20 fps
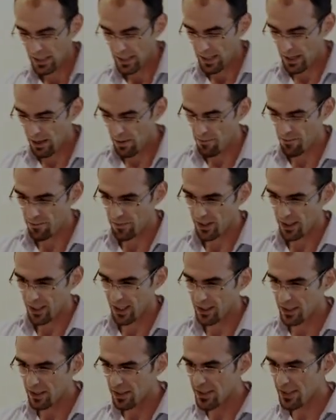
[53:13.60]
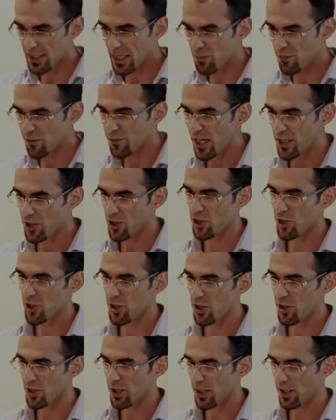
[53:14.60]
And in the same
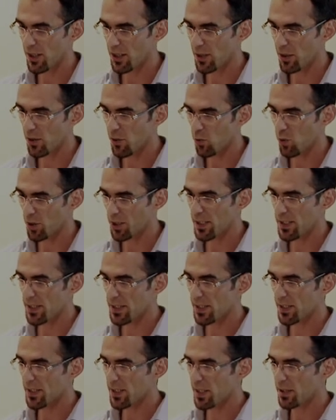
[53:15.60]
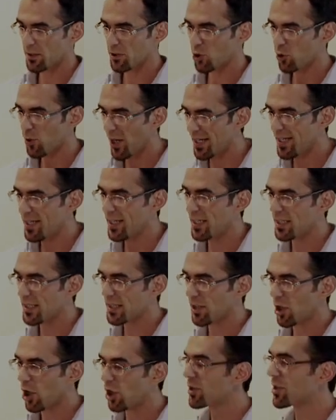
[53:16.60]
fashion, what is trendy
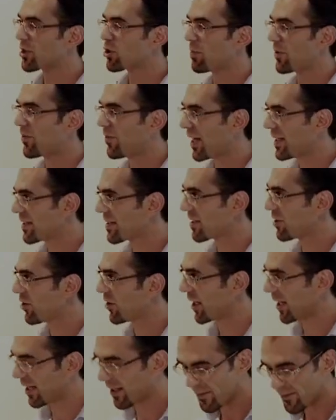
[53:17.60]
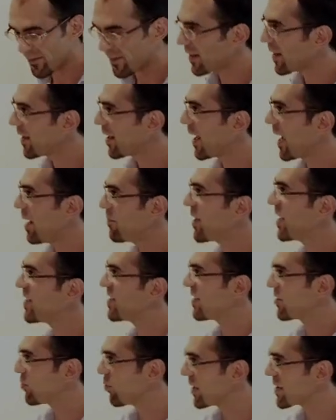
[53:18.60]
is unsupervised learning. I'm
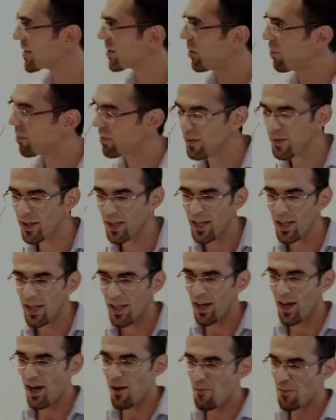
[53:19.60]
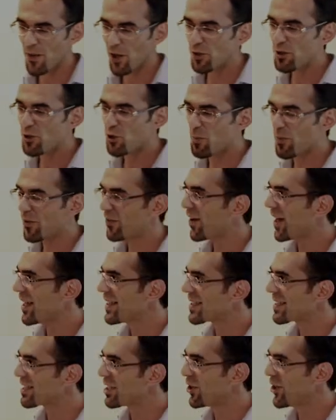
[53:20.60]
getting to a stop.
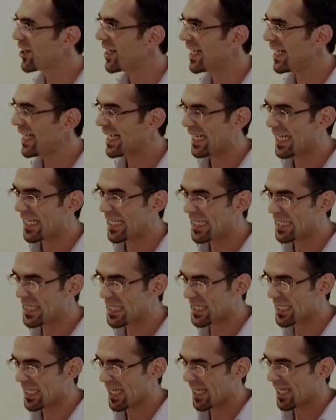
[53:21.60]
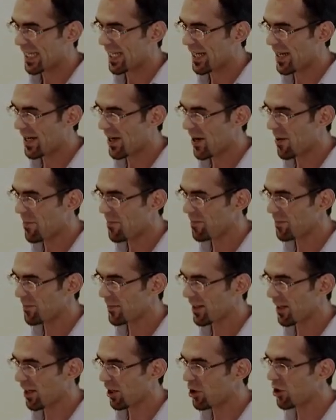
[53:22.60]
Unsupervised learning is
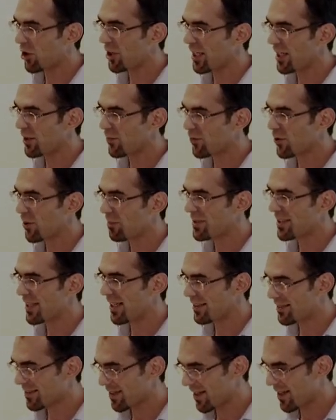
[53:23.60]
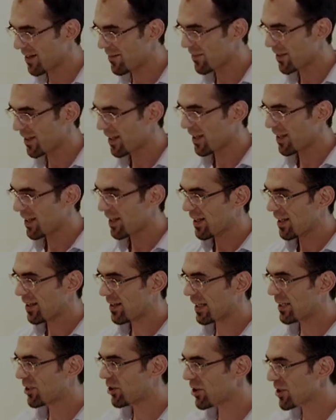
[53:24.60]
learning from data
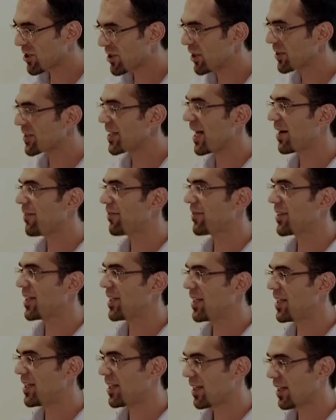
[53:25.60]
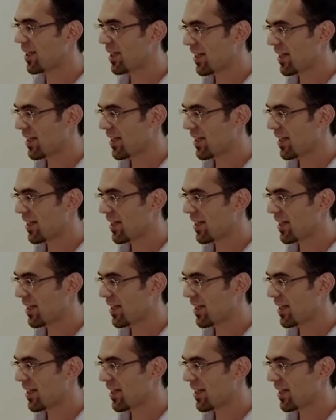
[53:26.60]
that does not have the